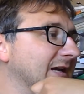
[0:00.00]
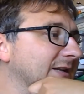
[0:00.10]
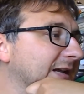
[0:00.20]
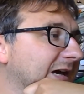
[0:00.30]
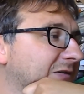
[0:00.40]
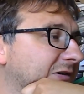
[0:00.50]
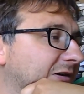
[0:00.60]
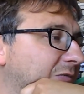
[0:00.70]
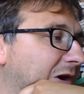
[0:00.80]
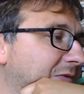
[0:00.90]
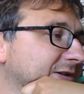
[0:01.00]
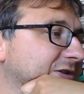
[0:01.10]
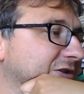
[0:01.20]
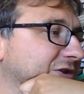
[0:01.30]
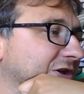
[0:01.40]
Now, what I want you
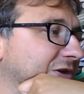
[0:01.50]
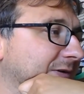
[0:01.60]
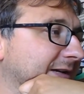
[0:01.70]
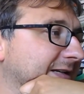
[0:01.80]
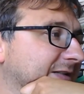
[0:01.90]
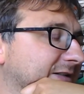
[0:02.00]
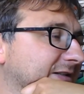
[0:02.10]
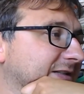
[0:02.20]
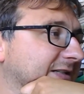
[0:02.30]
to do is there